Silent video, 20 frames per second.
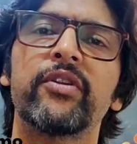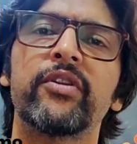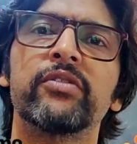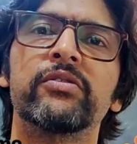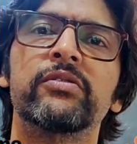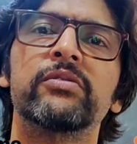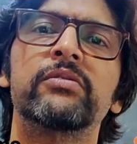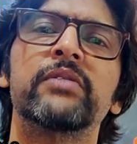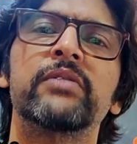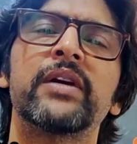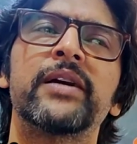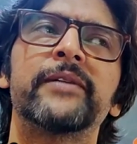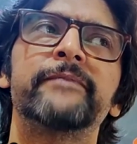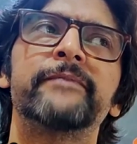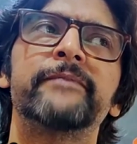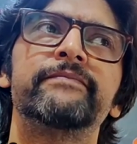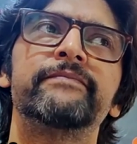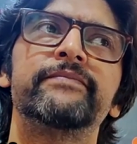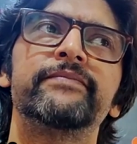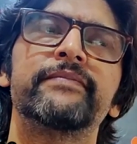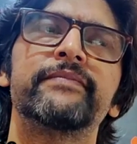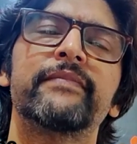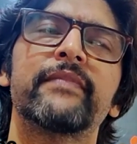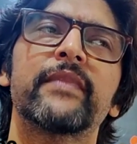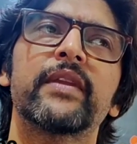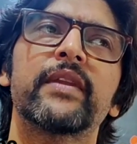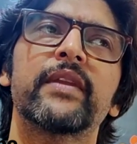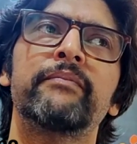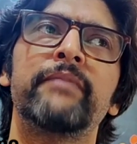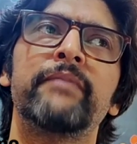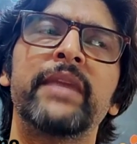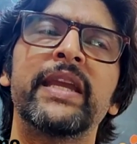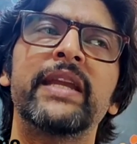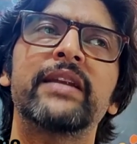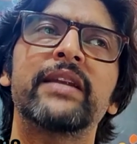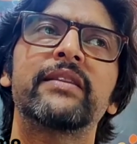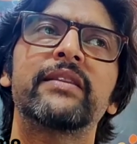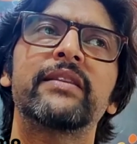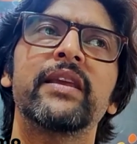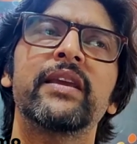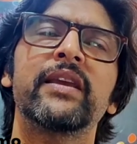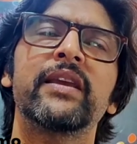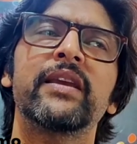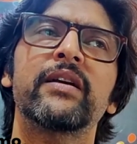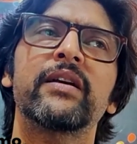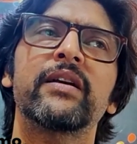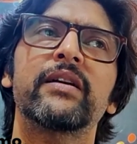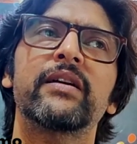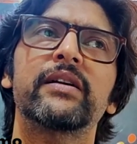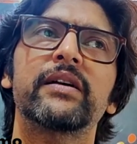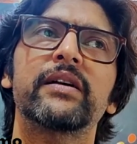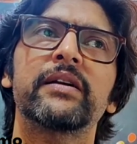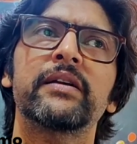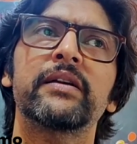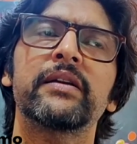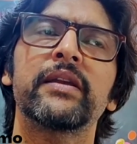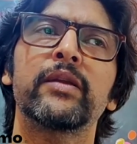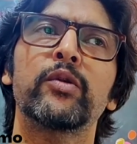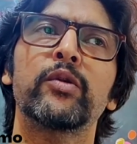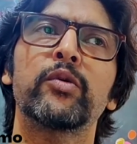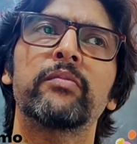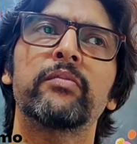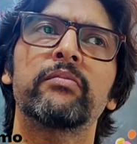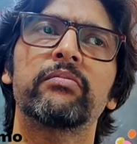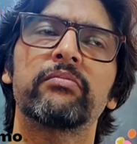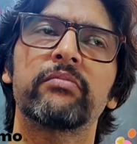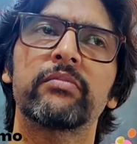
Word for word: you meet the, you know,